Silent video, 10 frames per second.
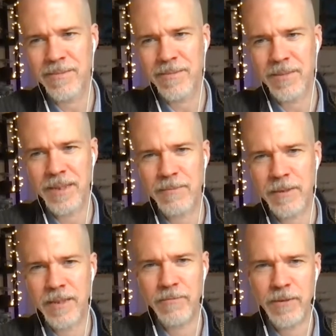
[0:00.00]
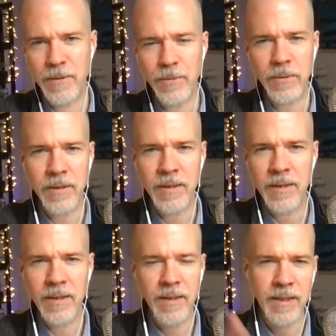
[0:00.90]
Let's play the feud.
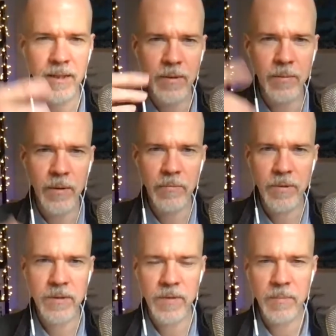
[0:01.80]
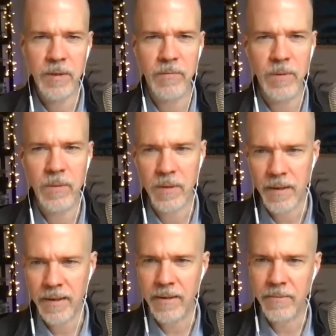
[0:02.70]
I know I reference Family Feud a lot.